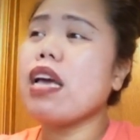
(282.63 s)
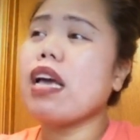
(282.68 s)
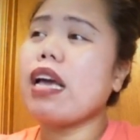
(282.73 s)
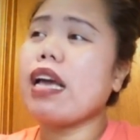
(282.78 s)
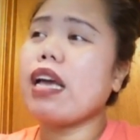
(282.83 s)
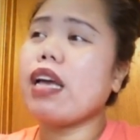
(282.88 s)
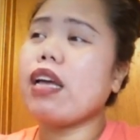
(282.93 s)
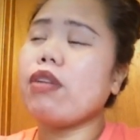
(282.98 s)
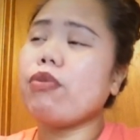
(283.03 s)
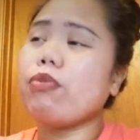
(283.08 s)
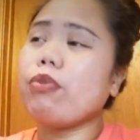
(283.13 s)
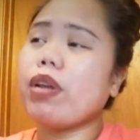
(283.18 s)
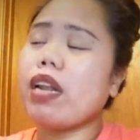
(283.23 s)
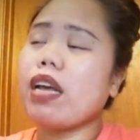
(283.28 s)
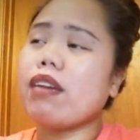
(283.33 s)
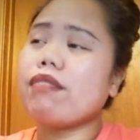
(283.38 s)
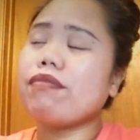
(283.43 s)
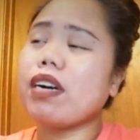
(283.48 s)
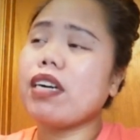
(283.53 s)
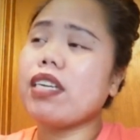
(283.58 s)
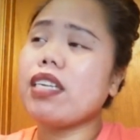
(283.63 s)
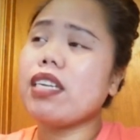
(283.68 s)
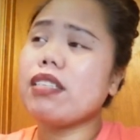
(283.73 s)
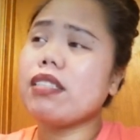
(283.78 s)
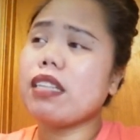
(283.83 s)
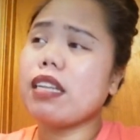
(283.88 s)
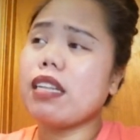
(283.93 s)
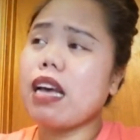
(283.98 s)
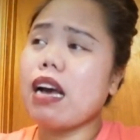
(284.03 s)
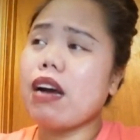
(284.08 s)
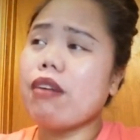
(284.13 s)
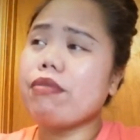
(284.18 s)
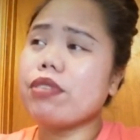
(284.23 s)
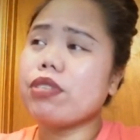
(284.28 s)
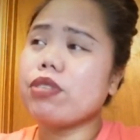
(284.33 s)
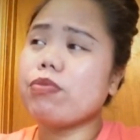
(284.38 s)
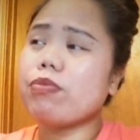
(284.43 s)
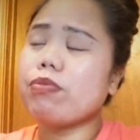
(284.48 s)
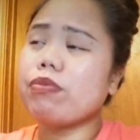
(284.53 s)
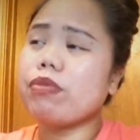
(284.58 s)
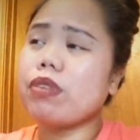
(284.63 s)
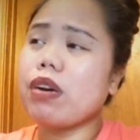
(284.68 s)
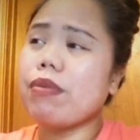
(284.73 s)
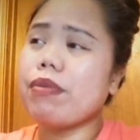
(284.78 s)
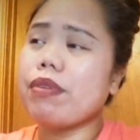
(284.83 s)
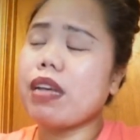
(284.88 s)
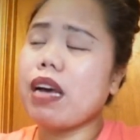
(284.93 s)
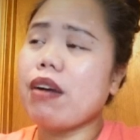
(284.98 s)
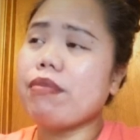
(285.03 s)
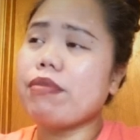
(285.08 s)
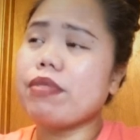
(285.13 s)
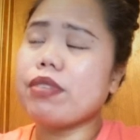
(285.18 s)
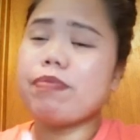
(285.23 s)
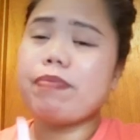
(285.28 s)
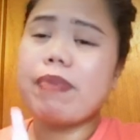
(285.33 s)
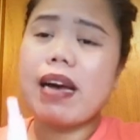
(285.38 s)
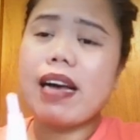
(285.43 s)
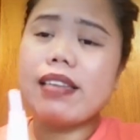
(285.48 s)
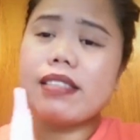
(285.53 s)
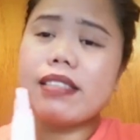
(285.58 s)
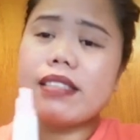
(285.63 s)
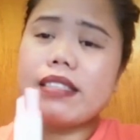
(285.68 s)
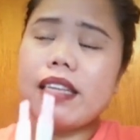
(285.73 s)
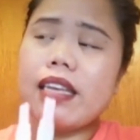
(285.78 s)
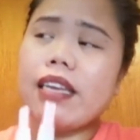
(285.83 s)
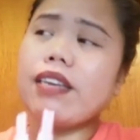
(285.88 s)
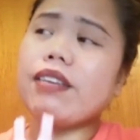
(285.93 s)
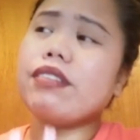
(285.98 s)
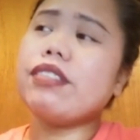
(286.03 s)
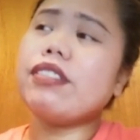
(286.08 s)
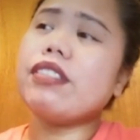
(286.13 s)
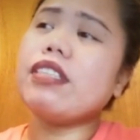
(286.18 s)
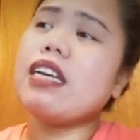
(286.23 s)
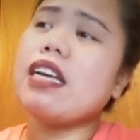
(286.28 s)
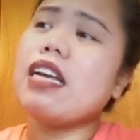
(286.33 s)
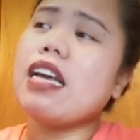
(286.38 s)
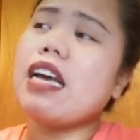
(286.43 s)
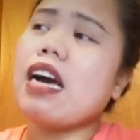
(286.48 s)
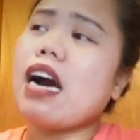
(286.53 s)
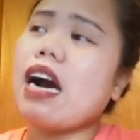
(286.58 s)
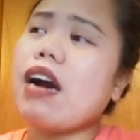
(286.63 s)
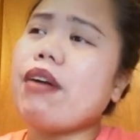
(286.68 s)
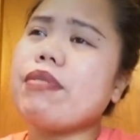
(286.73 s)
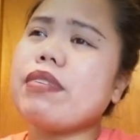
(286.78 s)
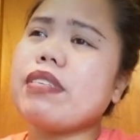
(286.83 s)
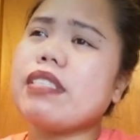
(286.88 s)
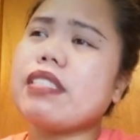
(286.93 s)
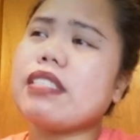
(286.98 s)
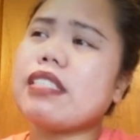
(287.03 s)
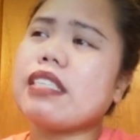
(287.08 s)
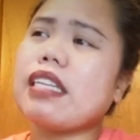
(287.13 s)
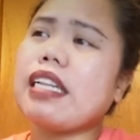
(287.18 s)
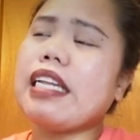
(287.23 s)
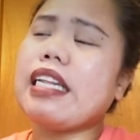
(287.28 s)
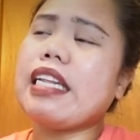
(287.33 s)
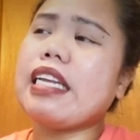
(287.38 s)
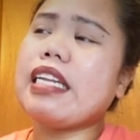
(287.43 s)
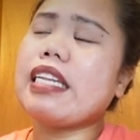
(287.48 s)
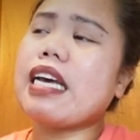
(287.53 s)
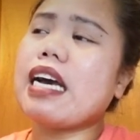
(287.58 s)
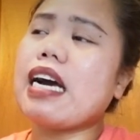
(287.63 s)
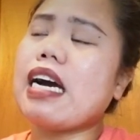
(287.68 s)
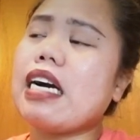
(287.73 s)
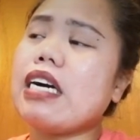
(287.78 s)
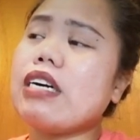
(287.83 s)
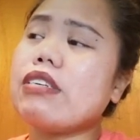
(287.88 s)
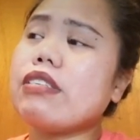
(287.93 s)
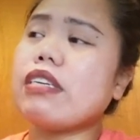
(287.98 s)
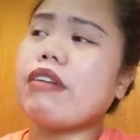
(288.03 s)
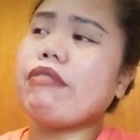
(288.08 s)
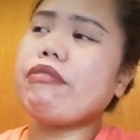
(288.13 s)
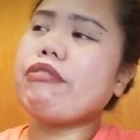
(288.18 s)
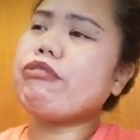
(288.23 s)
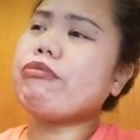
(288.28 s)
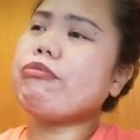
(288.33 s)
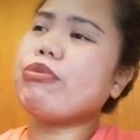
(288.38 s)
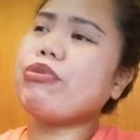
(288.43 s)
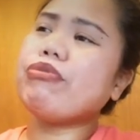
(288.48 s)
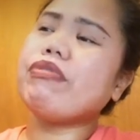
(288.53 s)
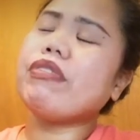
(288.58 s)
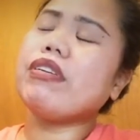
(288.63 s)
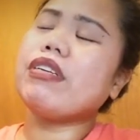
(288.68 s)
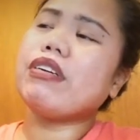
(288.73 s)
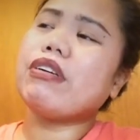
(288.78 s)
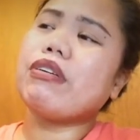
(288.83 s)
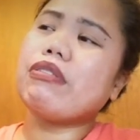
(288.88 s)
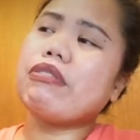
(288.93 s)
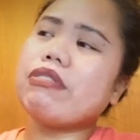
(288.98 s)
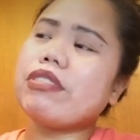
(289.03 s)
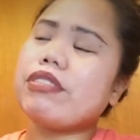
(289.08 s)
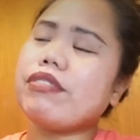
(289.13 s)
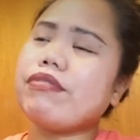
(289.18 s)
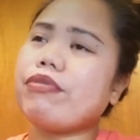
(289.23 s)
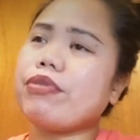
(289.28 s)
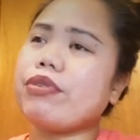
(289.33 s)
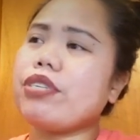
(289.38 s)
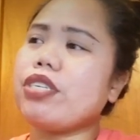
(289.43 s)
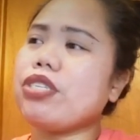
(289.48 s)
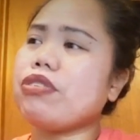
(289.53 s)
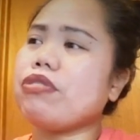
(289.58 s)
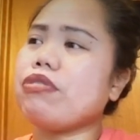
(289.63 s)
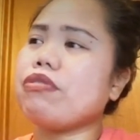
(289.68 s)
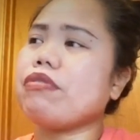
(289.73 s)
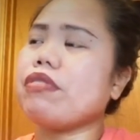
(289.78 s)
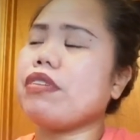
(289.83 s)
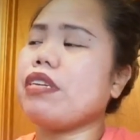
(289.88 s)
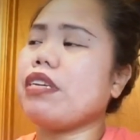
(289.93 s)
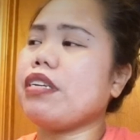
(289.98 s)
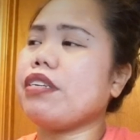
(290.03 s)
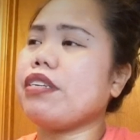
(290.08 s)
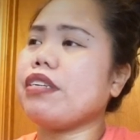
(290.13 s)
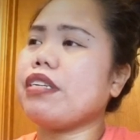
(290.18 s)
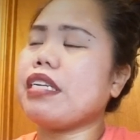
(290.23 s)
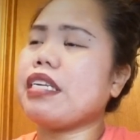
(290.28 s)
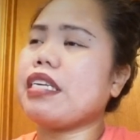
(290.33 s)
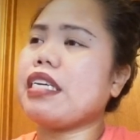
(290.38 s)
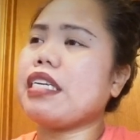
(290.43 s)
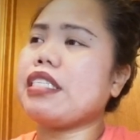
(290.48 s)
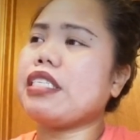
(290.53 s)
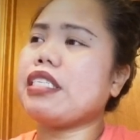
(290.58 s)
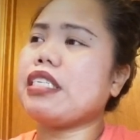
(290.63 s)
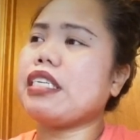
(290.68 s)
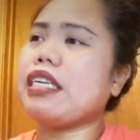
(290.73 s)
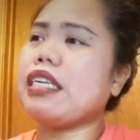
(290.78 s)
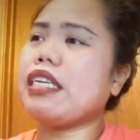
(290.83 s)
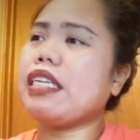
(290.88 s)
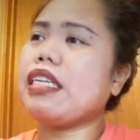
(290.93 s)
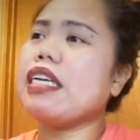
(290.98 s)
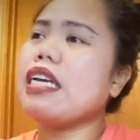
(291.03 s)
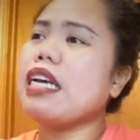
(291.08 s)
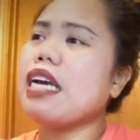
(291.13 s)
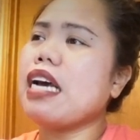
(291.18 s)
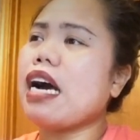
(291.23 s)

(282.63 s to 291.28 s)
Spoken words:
And when I found out that I was positive, I was cleaning the house, I was moving all the furniture here in the kitchen.